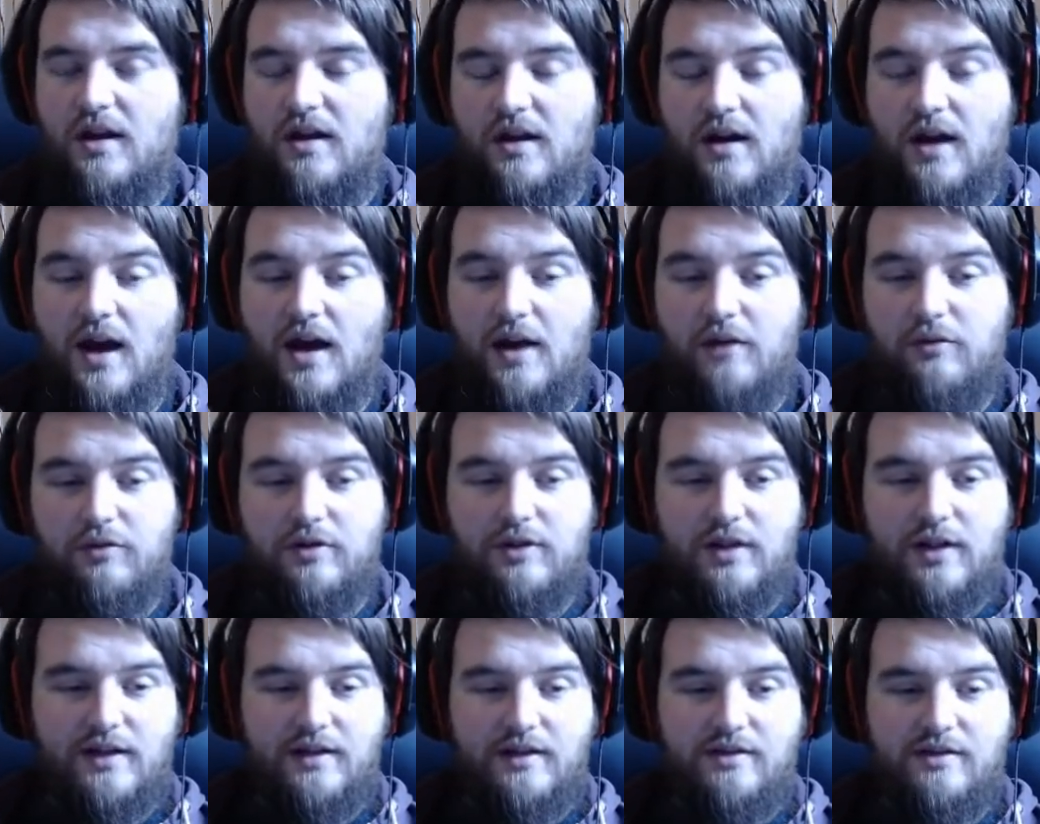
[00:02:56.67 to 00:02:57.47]
I would
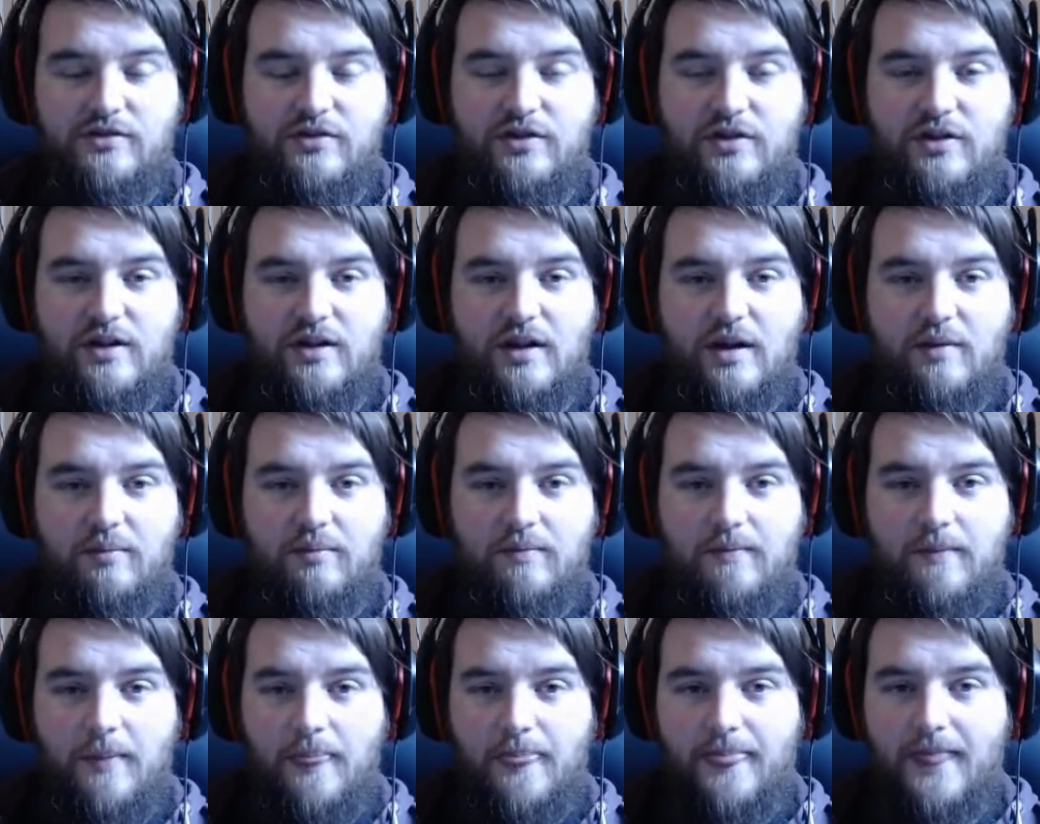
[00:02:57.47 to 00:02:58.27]
like to see them
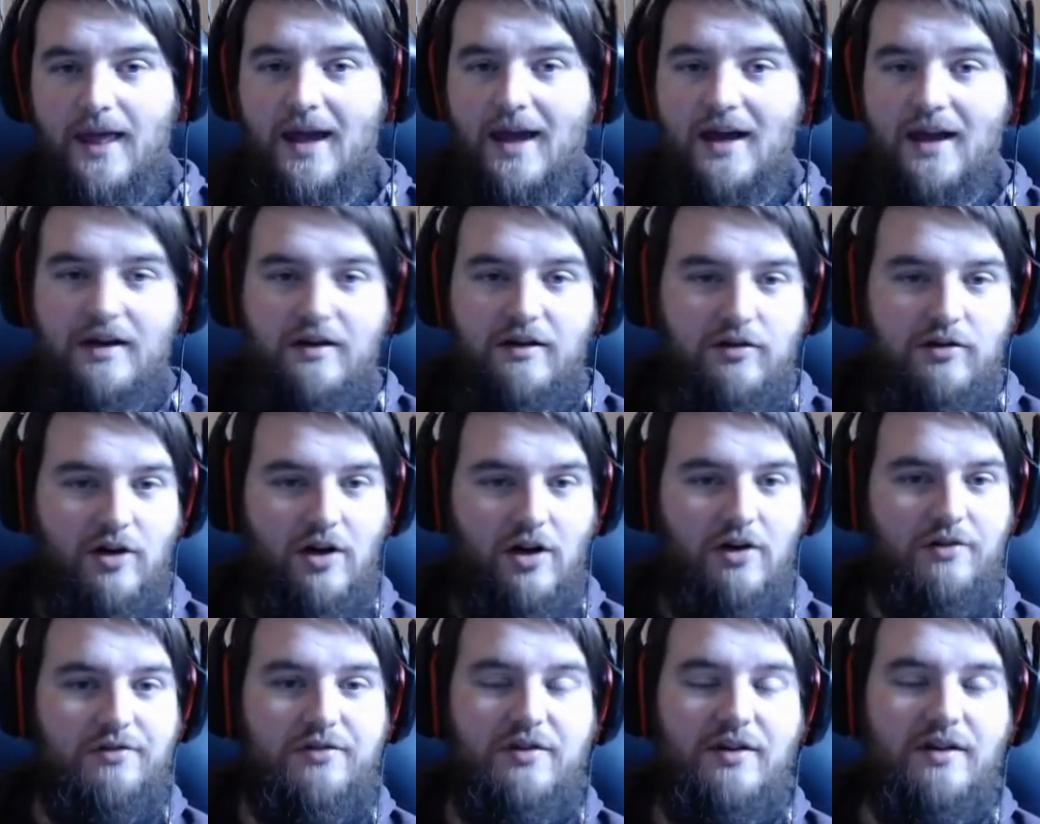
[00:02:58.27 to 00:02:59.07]
adding
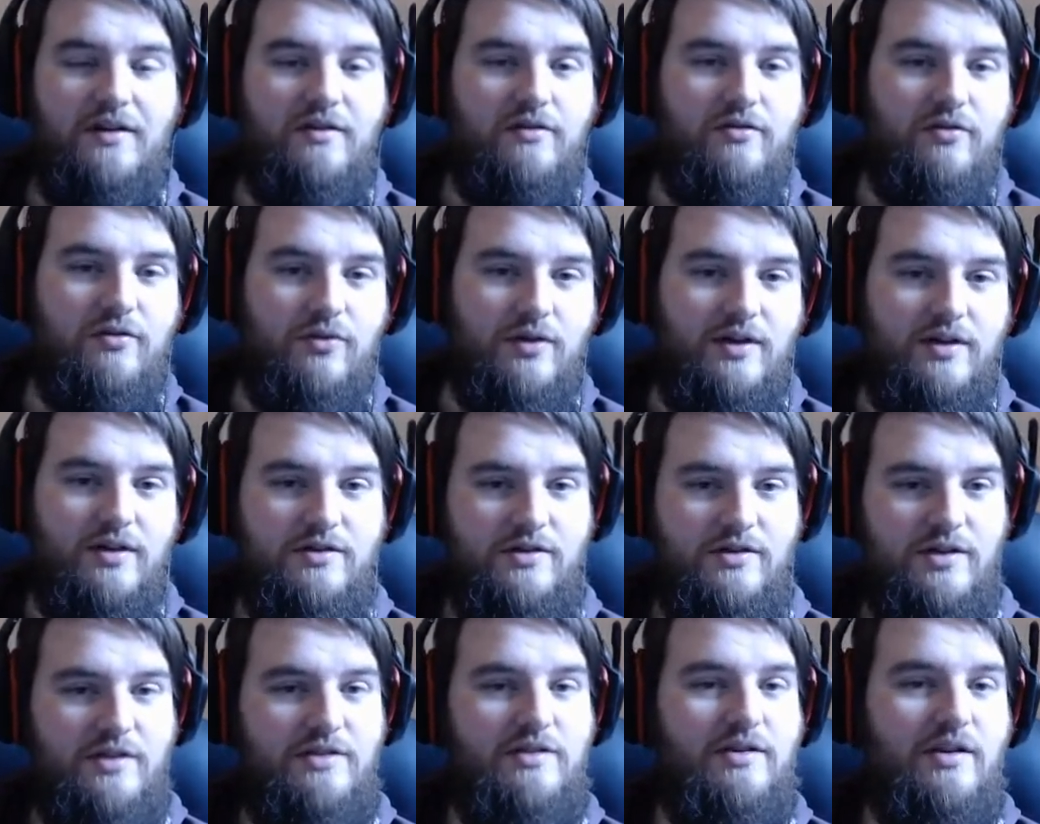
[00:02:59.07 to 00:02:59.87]
content to
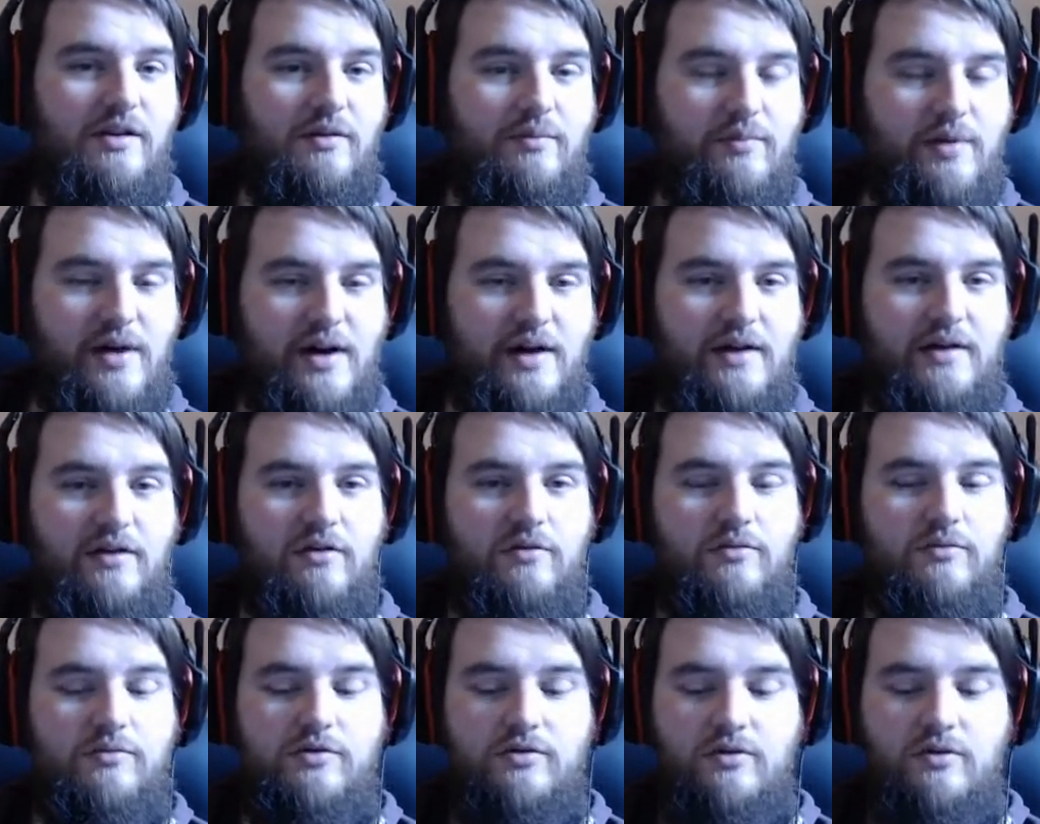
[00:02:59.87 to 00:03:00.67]
existing
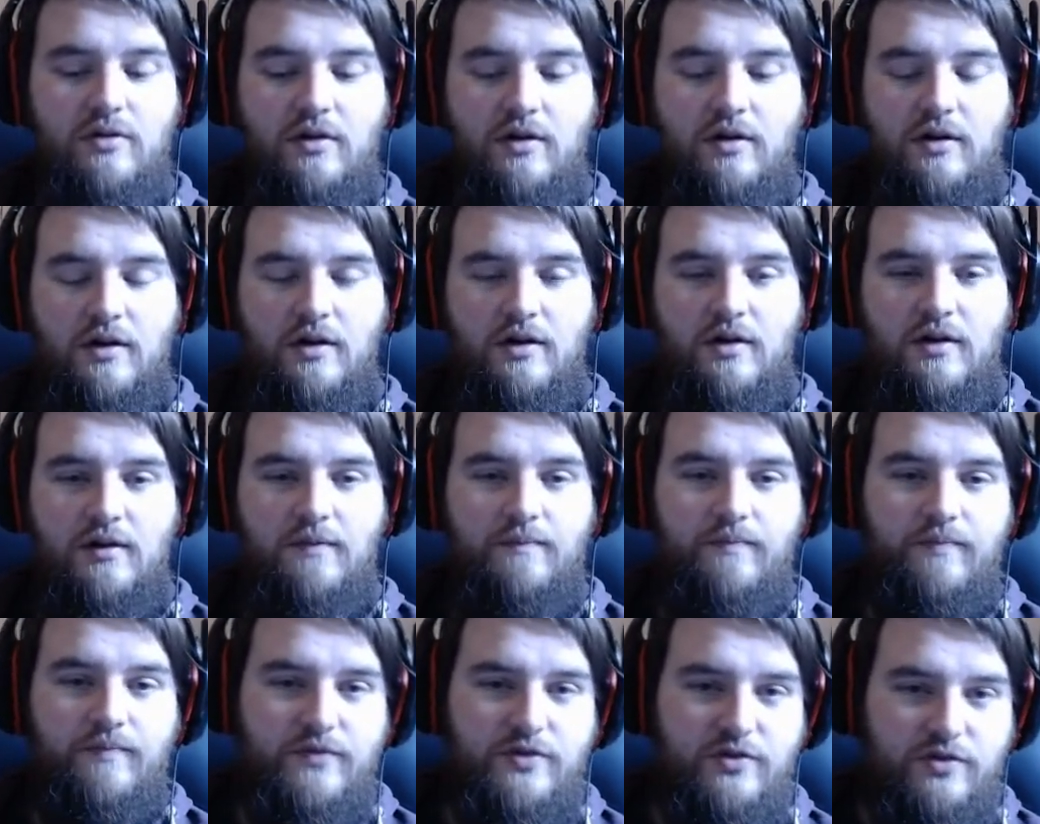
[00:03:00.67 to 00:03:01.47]
biomes.
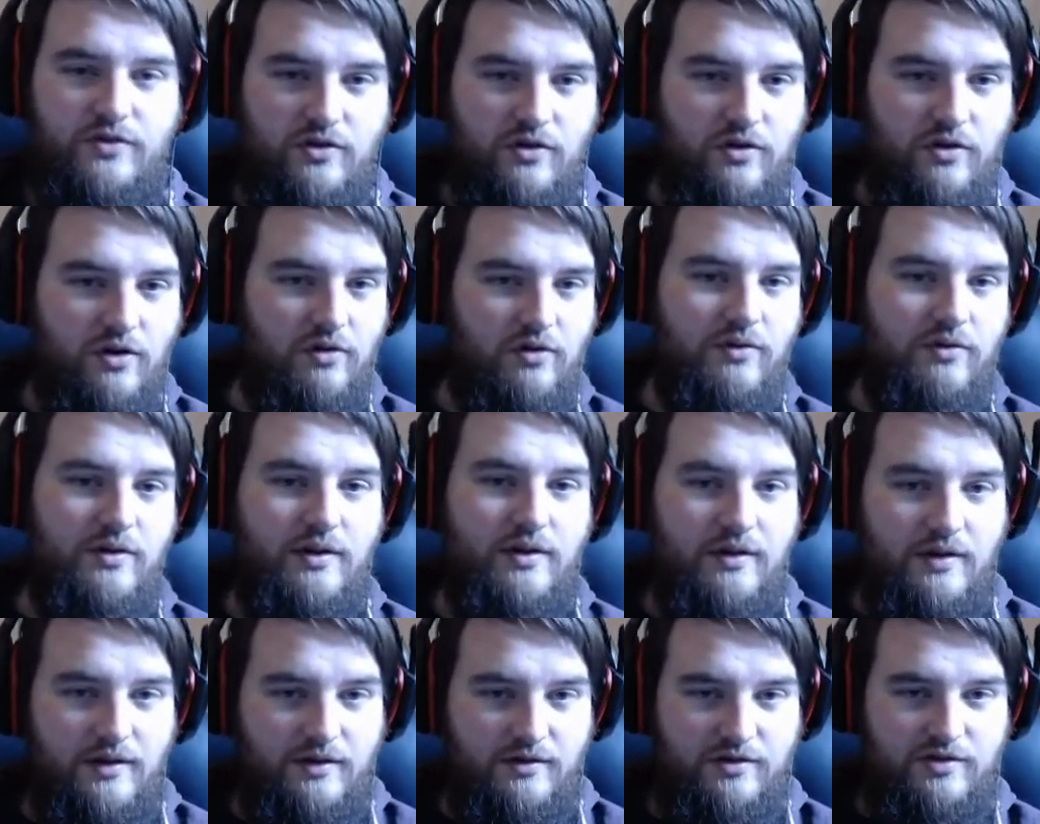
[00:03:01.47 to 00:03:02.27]
So
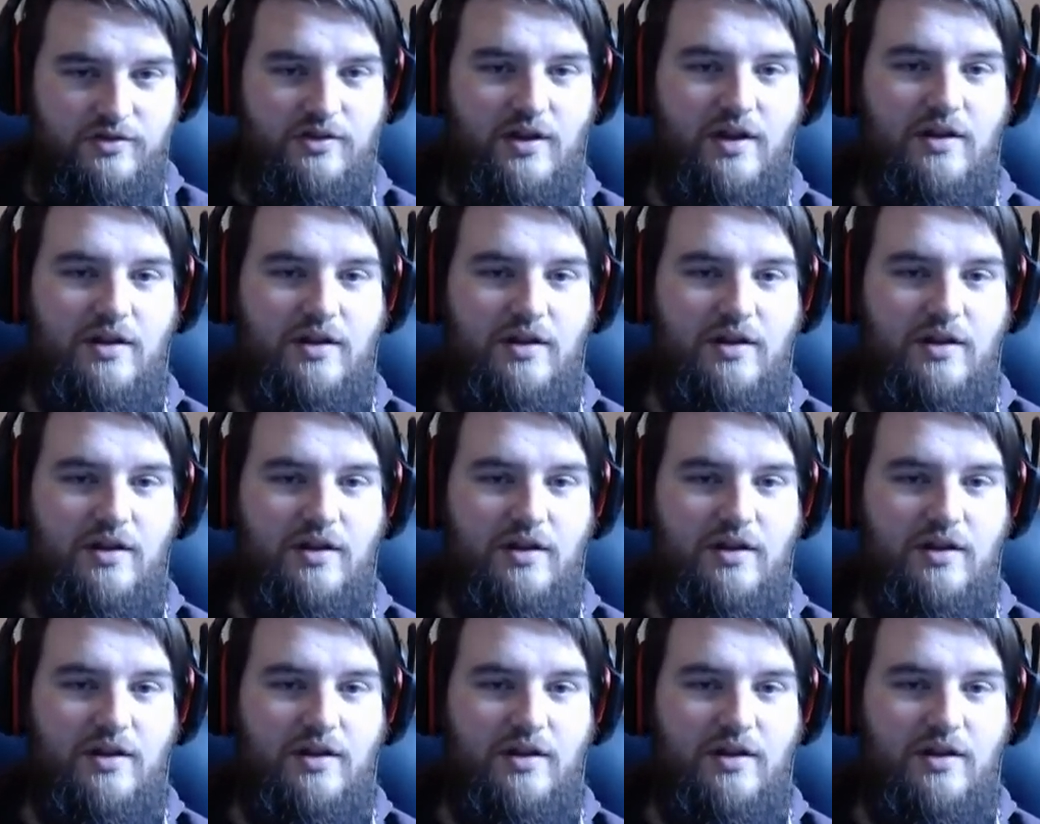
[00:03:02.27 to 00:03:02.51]
instead